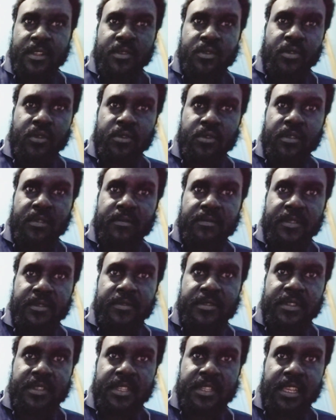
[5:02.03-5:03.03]
total
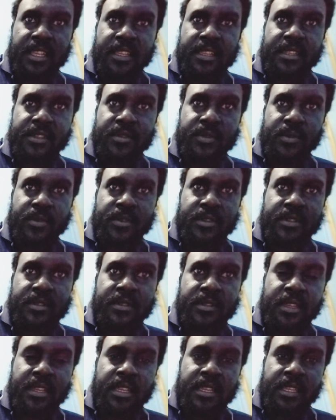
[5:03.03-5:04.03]
views. Yeah. So
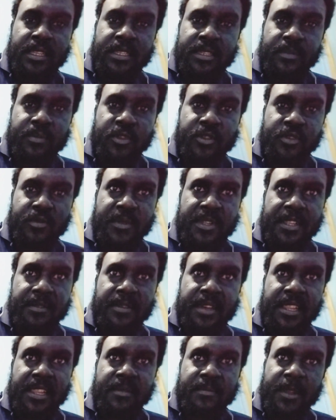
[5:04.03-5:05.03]
suppose you may
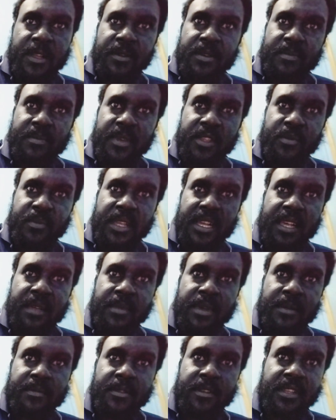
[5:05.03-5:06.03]
divide him now and by me
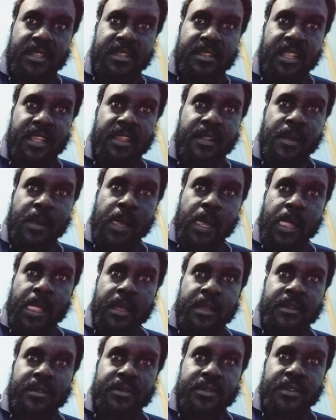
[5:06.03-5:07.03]
come out with this
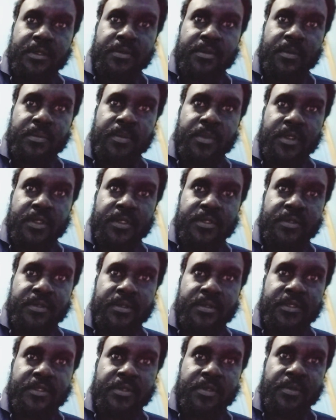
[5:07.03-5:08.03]

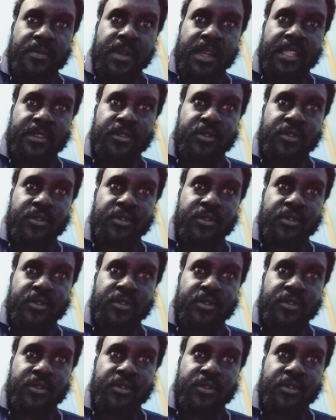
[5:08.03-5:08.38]
0.001